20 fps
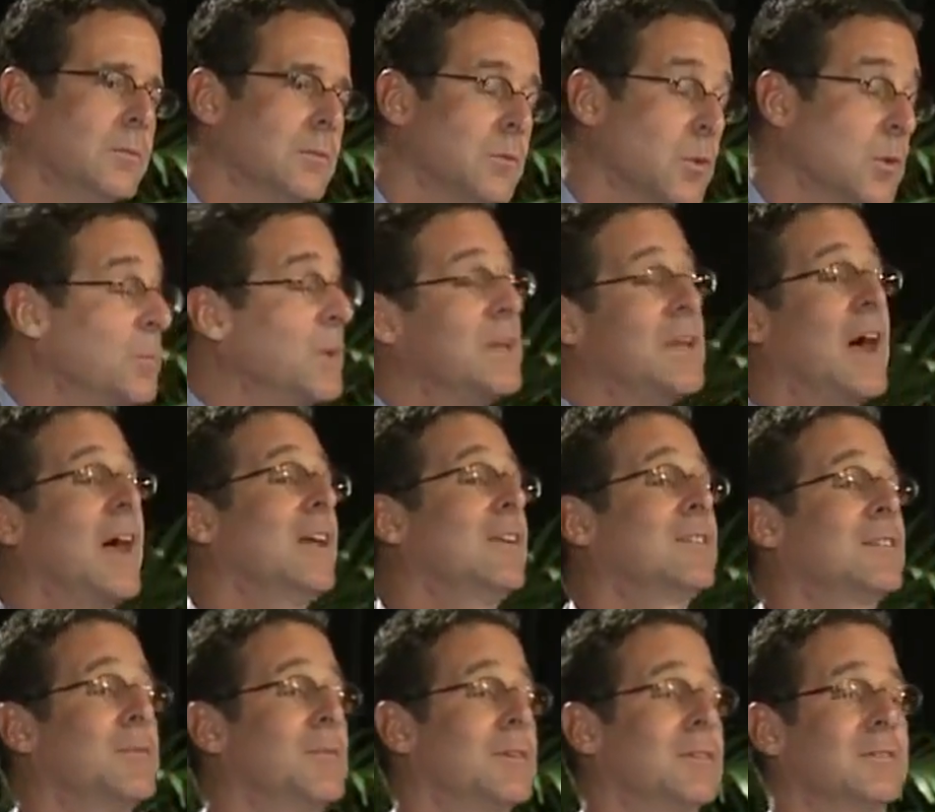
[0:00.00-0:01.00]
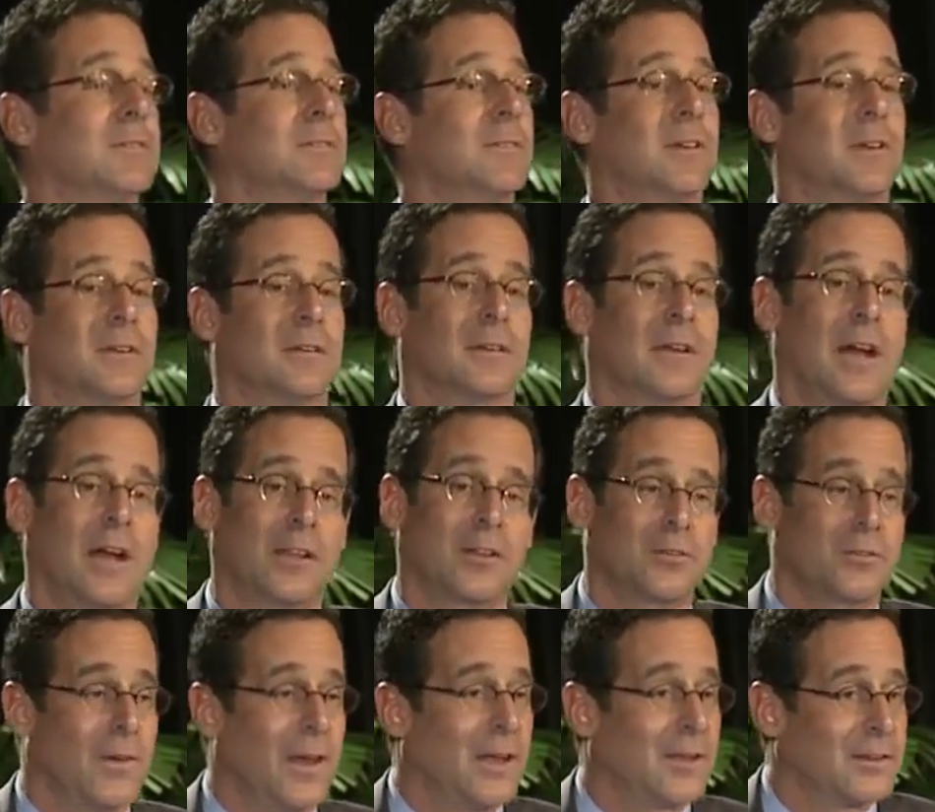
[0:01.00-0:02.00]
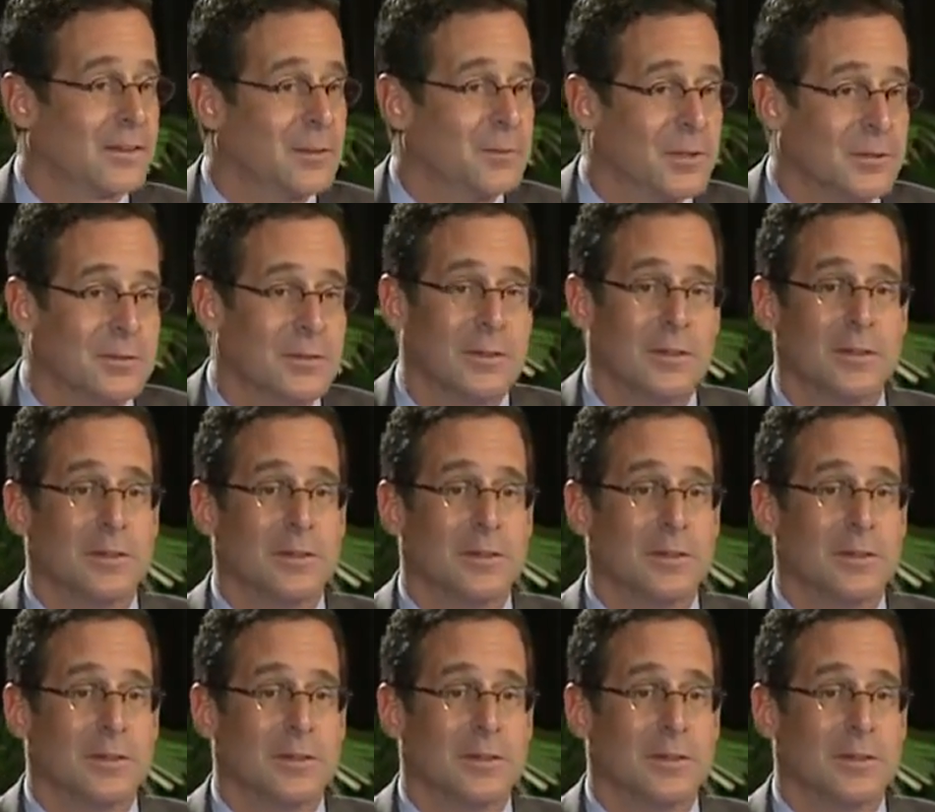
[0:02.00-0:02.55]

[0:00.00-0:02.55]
Would be nice, I'm a college faculty, but